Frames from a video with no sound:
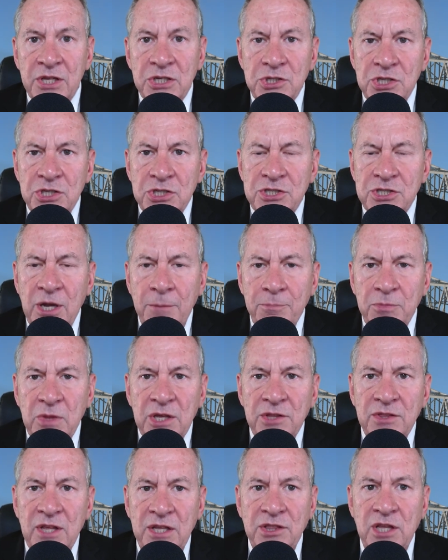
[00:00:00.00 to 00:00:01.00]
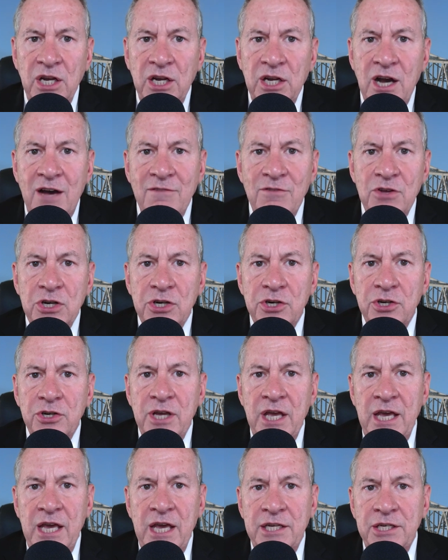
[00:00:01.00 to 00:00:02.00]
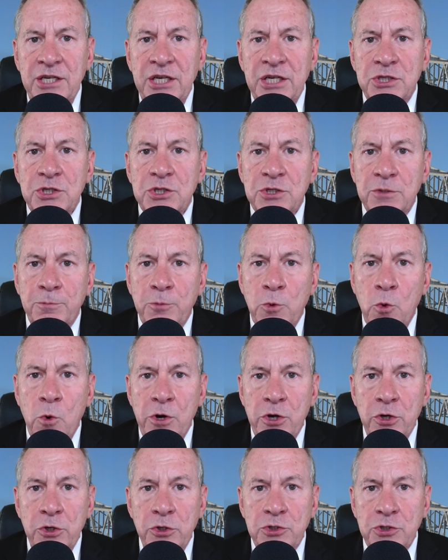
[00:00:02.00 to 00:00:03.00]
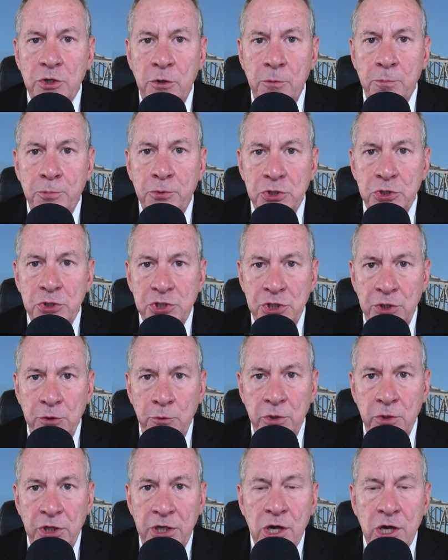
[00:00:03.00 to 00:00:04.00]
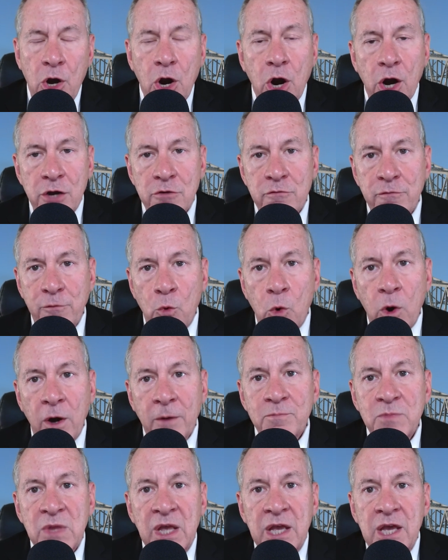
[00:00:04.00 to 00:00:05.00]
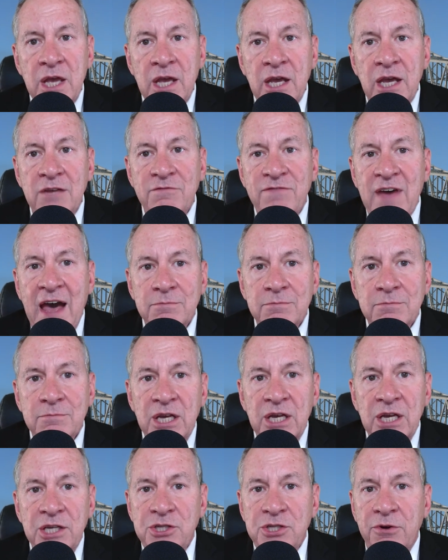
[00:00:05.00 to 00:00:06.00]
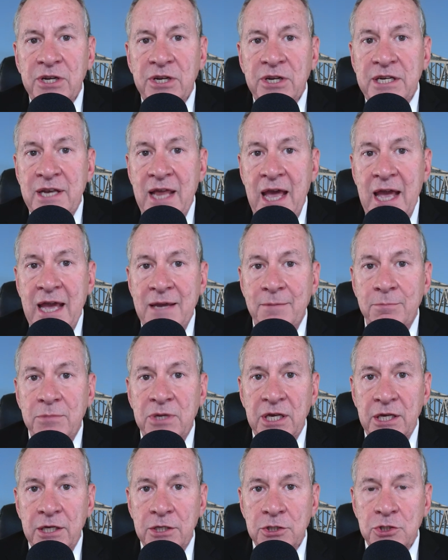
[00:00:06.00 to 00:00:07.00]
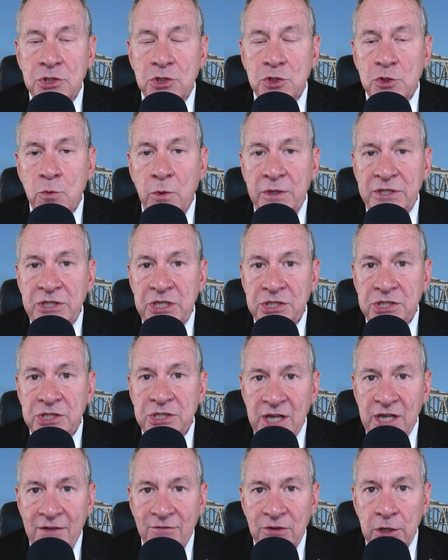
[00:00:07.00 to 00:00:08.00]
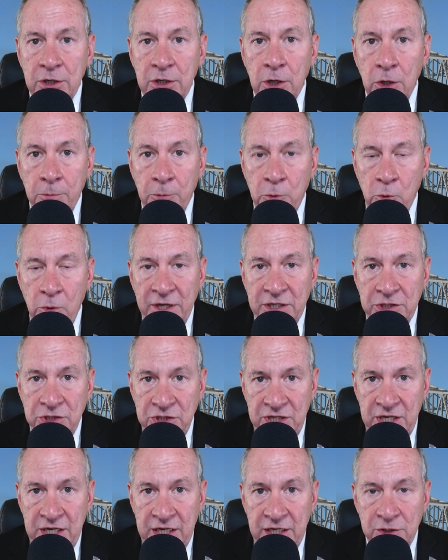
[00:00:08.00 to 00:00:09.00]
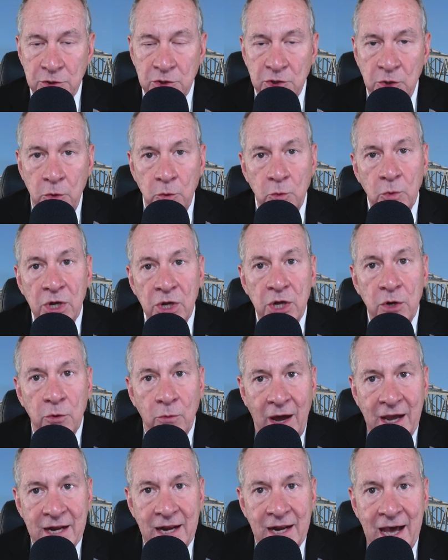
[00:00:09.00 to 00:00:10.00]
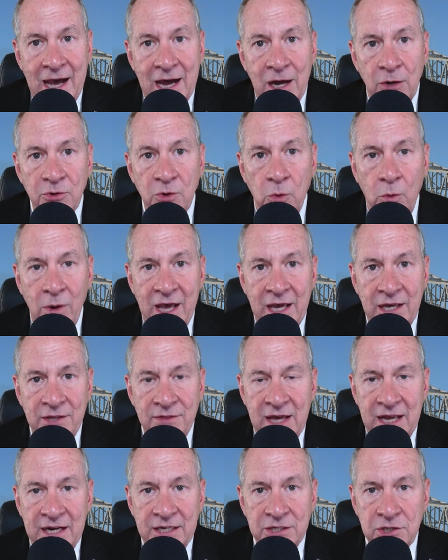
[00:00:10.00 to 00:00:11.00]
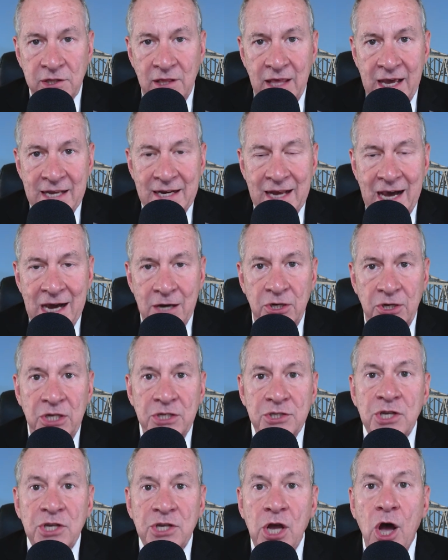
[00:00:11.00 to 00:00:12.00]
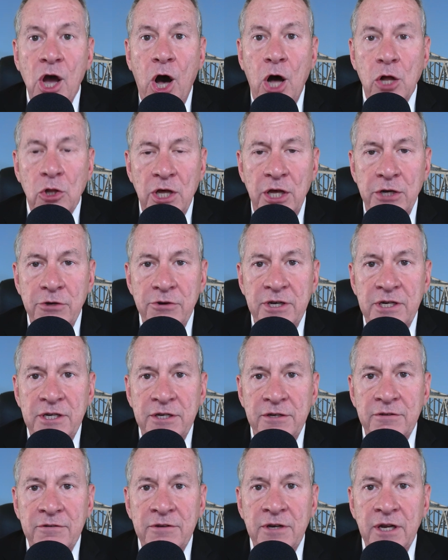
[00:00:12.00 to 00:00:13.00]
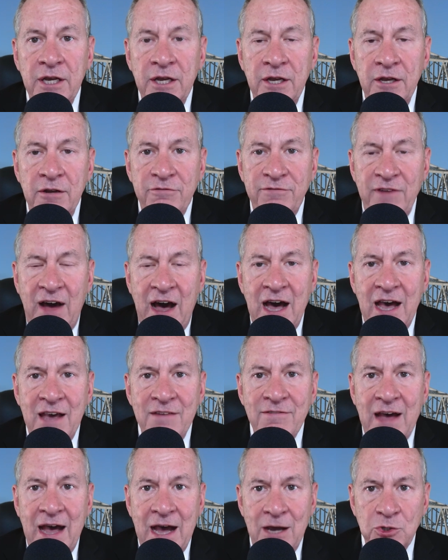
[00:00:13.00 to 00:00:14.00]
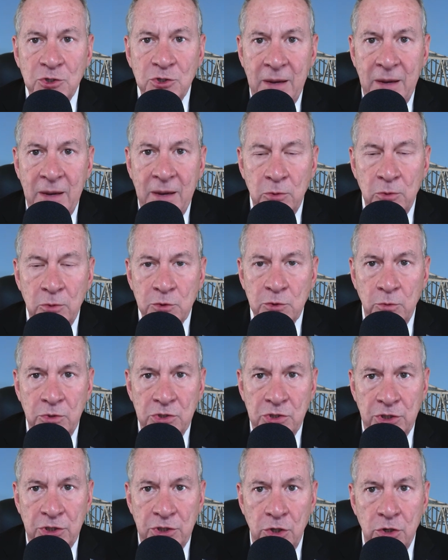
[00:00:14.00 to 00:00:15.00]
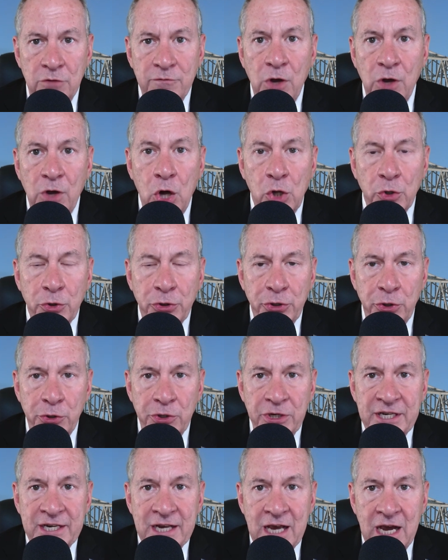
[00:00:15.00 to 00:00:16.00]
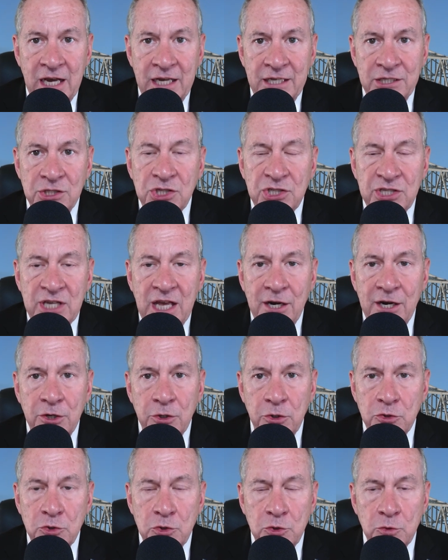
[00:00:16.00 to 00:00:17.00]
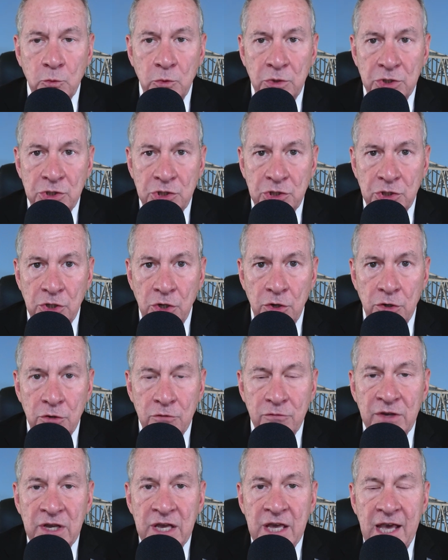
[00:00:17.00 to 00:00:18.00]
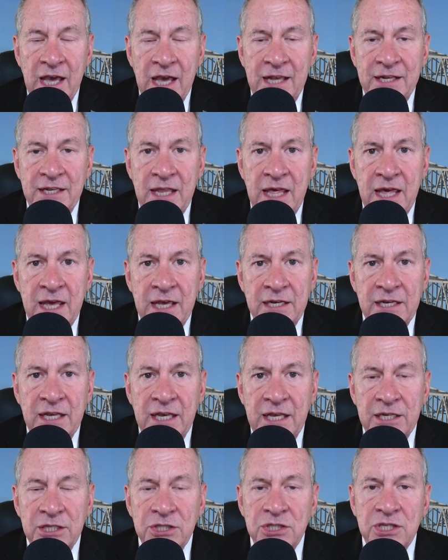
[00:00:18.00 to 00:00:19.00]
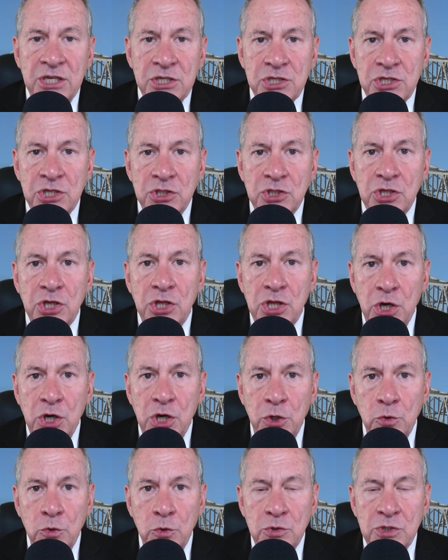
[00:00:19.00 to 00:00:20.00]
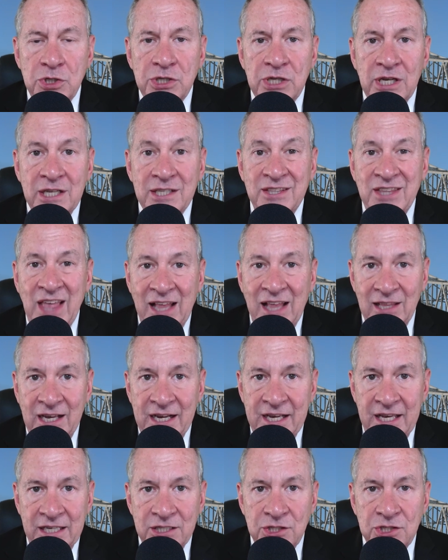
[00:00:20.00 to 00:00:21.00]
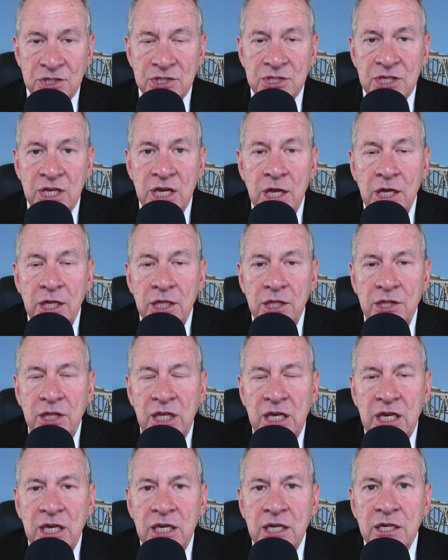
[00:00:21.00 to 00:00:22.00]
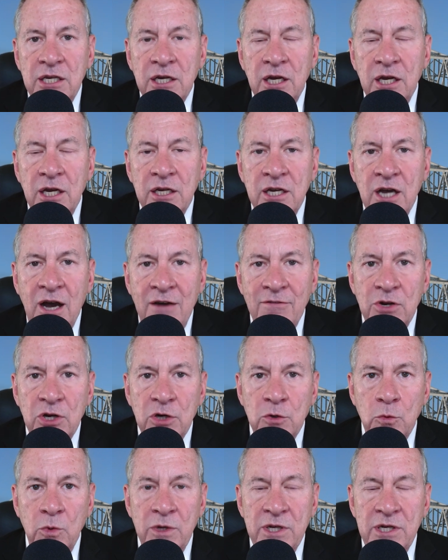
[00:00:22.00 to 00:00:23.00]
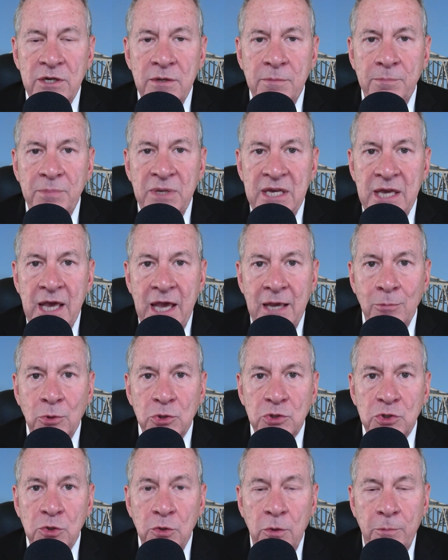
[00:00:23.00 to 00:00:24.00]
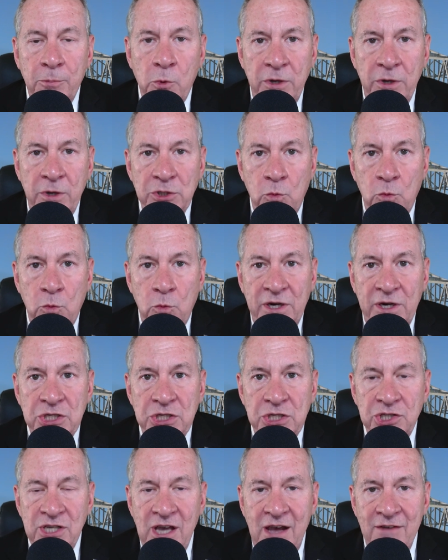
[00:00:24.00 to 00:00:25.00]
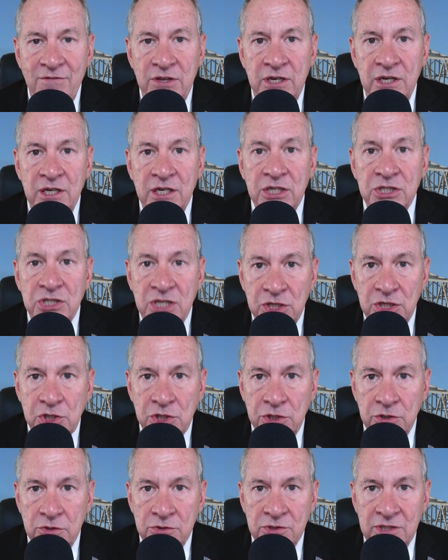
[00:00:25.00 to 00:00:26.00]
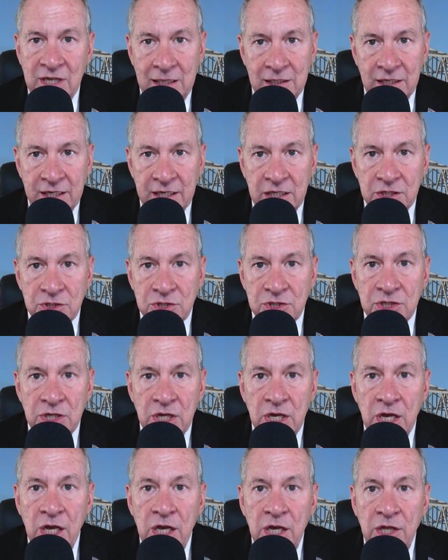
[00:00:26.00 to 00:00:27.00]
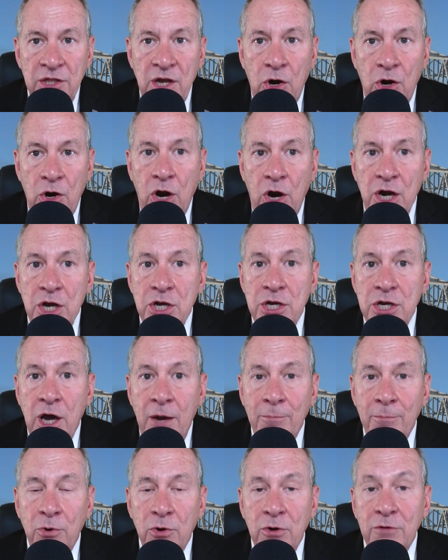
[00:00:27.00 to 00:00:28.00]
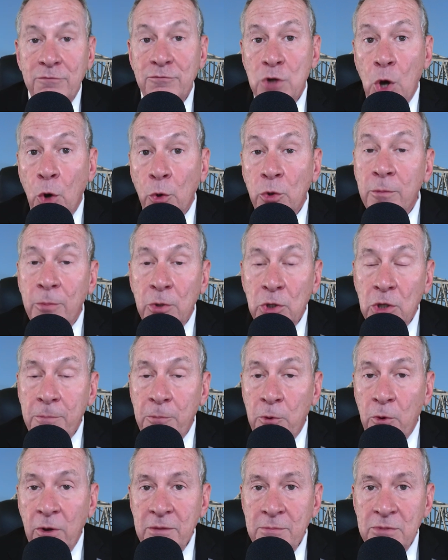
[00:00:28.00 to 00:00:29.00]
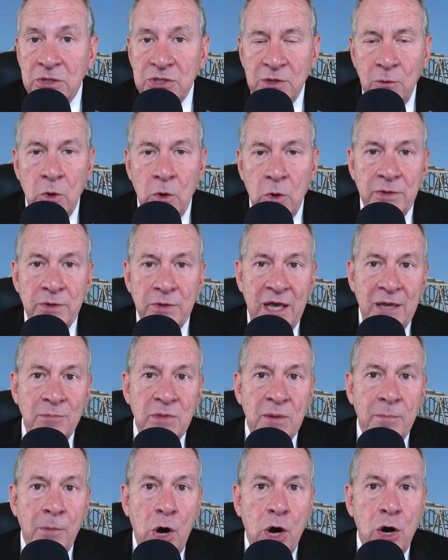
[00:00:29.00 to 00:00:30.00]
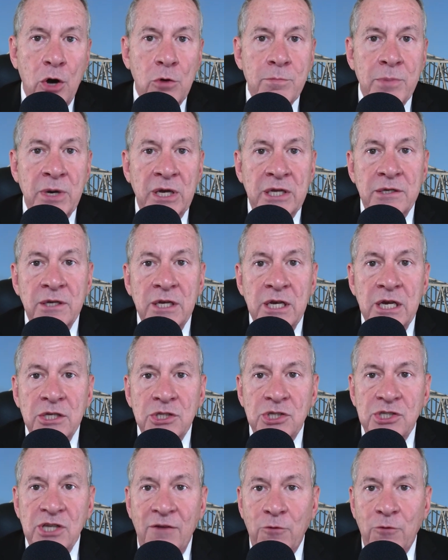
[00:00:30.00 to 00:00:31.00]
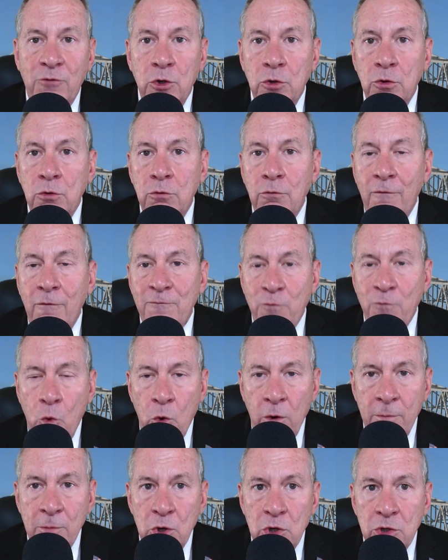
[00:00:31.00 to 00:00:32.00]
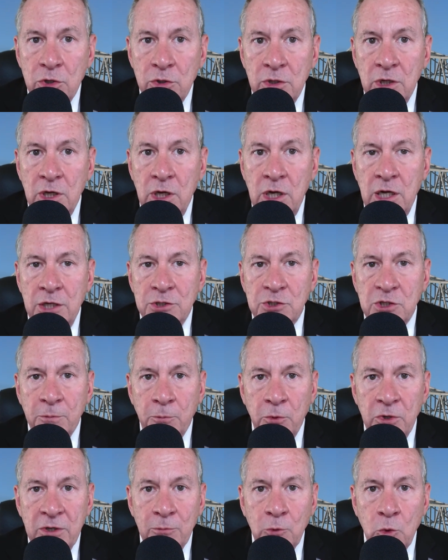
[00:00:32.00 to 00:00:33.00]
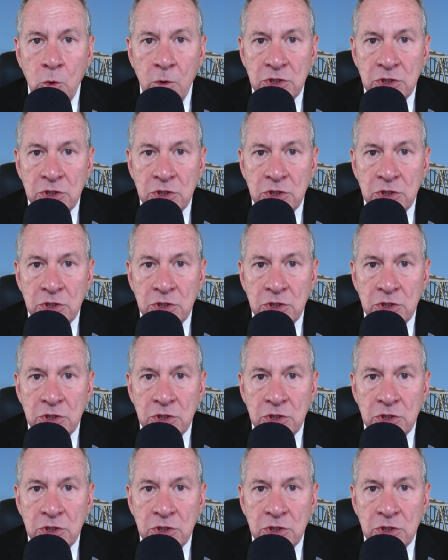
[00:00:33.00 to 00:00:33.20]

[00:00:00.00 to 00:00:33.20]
This is something that the governor and his supporters are pushing really hard for. In fact, he's already named his 27 appointees. So right now, the way that it's laid out is all 105 House members would serve, all 39 senators would serve, and then in addition to those delegates, the governor would be able to appoint 27 additional delegates. There are a number of notable appointments. I won't name them all, but several former Supreme